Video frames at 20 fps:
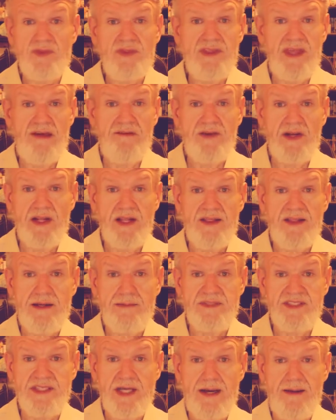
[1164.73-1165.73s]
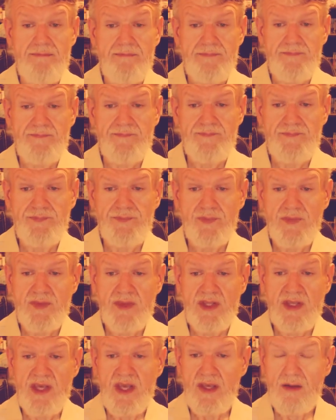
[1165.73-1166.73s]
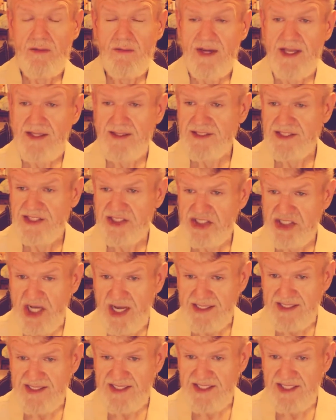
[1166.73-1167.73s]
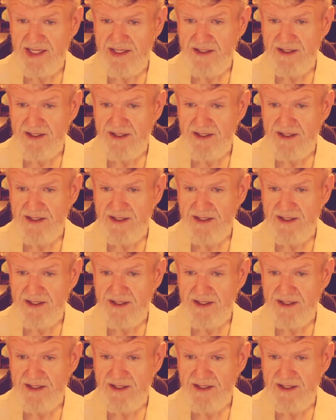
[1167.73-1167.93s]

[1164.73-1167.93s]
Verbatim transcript: Definite thumbs up. Well, shucks.